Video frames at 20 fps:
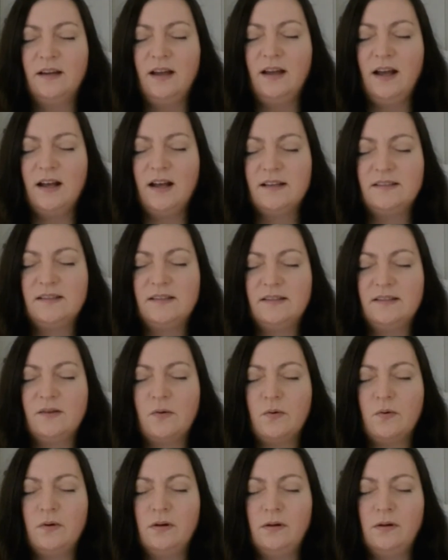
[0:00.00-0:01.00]
has a
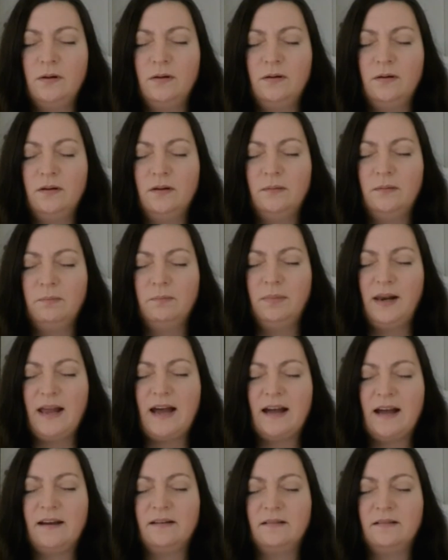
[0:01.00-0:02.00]
soul
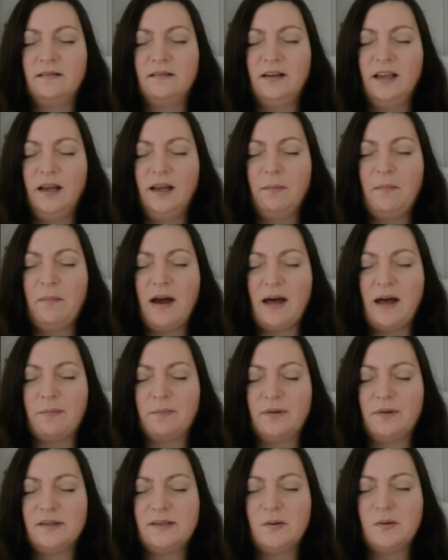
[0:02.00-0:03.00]
plan, like a map,
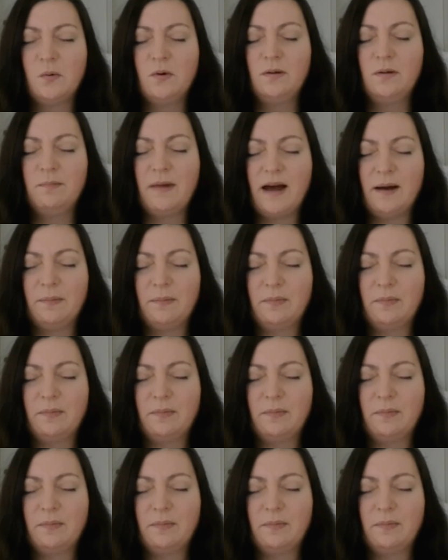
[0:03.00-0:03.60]
a soul map.